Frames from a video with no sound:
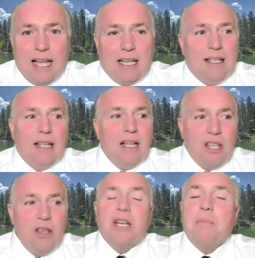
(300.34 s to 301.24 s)
like
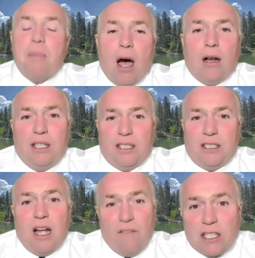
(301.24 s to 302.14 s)
you could bottle this
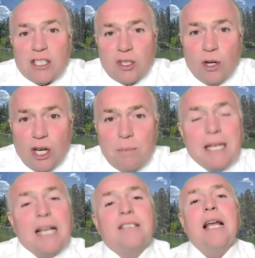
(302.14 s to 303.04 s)
stuff. It's so good
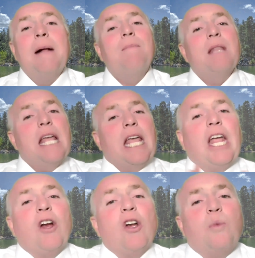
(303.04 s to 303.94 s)
because
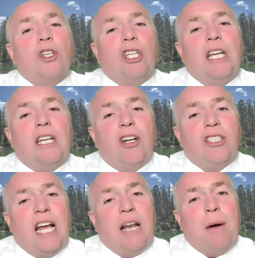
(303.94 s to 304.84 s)
here's what you need to
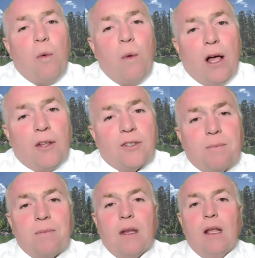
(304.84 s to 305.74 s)
understand about wells.
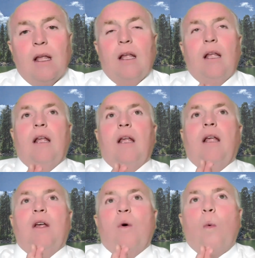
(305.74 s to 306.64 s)

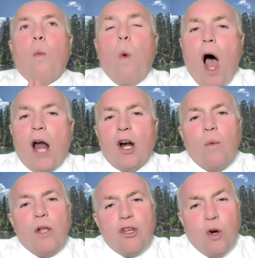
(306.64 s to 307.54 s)
Water,
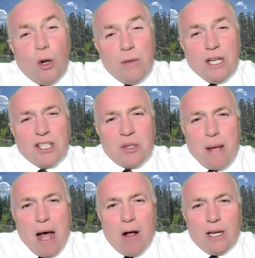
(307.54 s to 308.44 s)
when you go to a
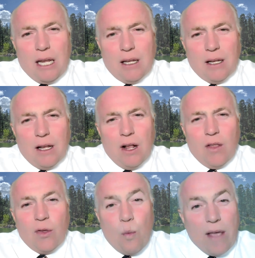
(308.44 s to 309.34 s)
municipality,
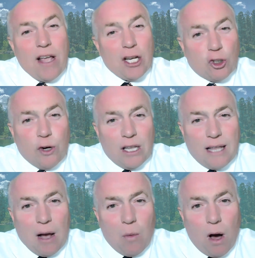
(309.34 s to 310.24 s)
the way they treat
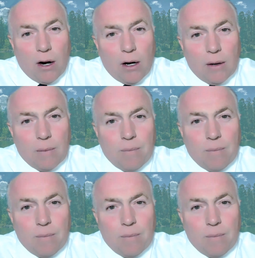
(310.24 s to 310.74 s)
that water